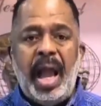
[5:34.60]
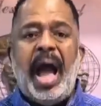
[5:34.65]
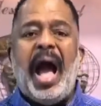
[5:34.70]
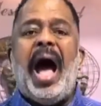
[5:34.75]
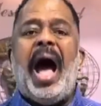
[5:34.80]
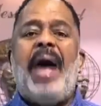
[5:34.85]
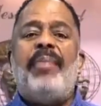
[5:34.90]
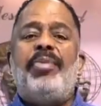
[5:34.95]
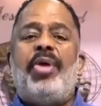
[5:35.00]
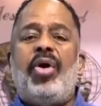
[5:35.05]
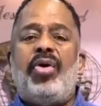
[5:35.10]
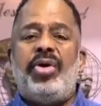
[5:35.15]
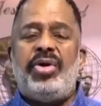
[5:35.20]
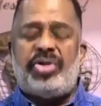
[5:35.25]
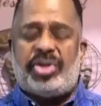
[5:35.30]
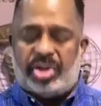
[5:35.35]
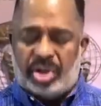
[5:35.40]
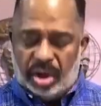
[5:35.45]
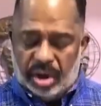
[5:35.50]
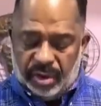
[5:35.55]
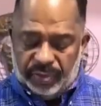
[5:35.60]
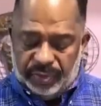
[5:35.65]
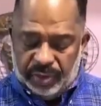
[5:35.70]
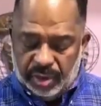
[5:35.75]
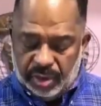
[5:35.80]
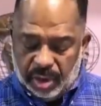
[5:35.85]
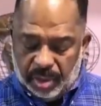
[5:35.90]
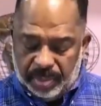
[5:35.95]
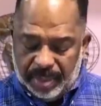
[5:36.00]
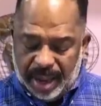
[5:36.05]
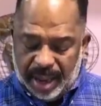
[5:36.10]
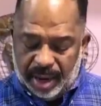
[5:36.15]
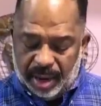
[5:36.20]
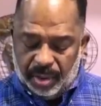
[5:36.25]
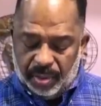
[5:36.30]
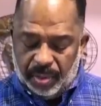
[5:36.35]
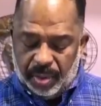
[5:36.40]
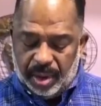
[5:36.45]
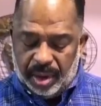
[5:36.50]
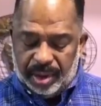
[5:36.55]
I'm going to serve you no matter
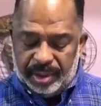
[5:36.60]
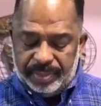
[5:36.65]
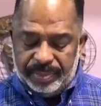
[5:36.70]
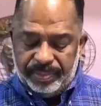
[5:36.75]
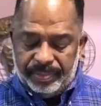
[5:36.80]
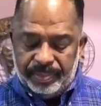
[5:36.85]
what.